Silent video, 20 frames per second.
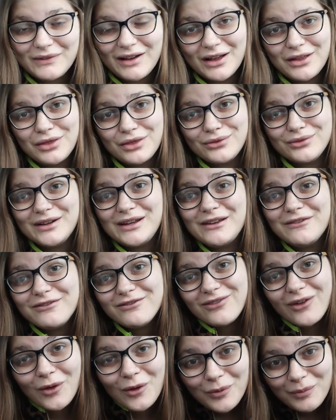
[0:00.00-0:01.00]
we've got three
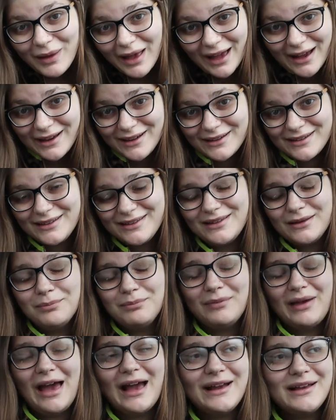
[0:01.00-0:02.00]
full bags
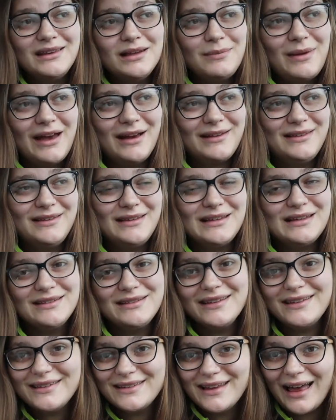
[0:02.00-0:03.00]
back in the back seat
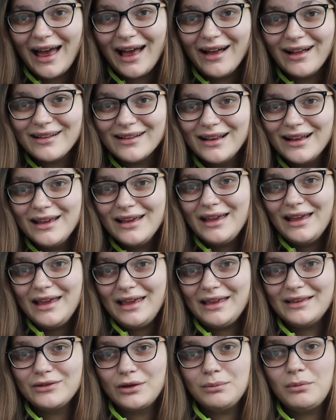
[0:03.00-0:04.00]
to sell.
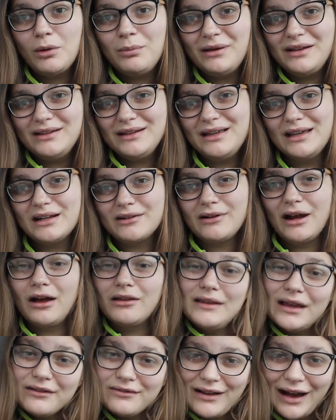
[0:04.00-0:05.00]
And so I'm hoping to get
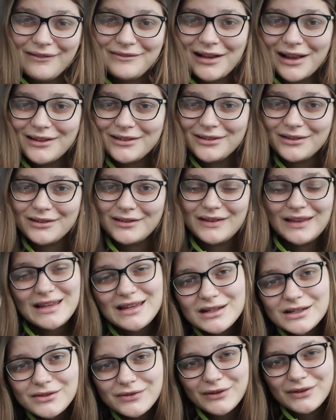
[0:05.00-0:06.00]
around like $5
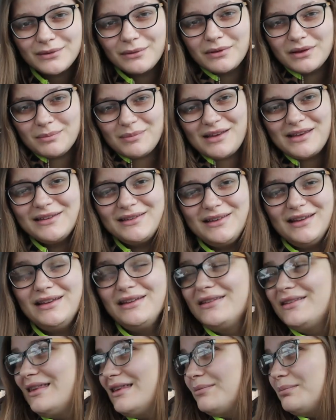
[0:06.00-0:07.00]
each for some of the
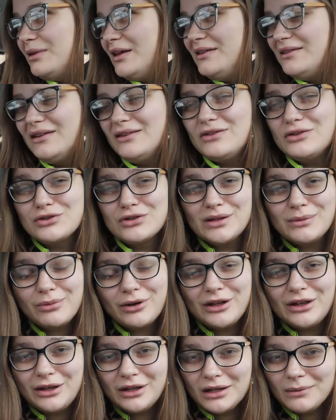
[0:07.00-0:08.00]
pieces. This place is usually
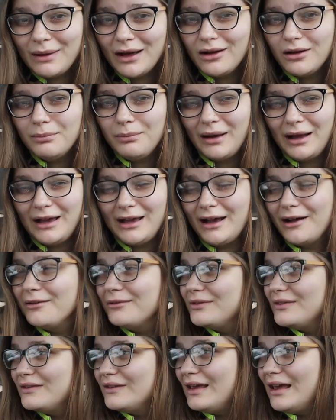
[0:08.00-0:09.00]
pretty good about
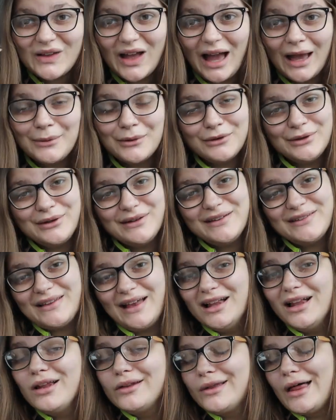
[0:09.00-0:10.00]
buyouts. I'm going to
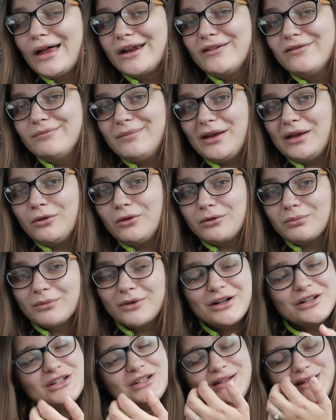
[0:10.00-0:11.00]
sell a lot of my old
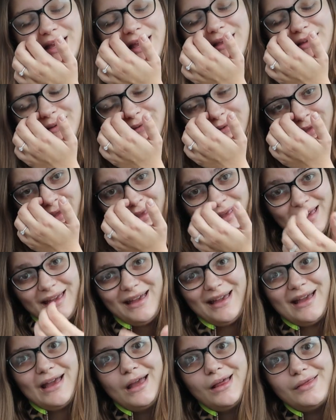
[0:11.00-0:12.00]
merchandise.
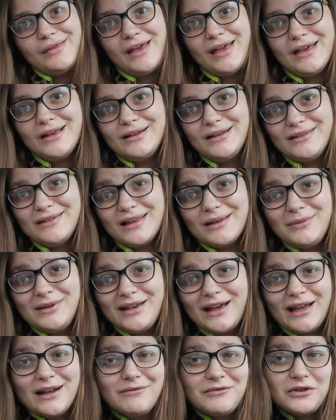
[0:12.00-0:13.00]
And then this is going to
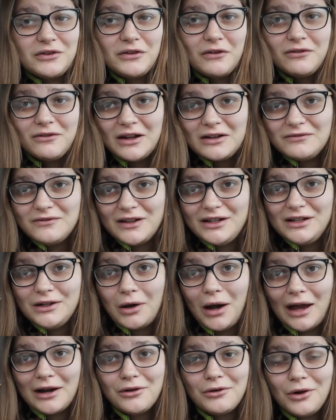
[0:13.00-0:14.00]
be kind of just a fun
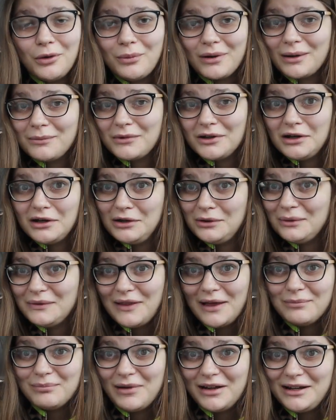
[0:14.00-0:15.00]
video. I don't know what I'm going to do with
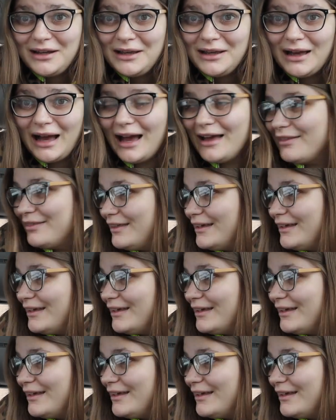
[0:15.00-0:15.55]
that money. I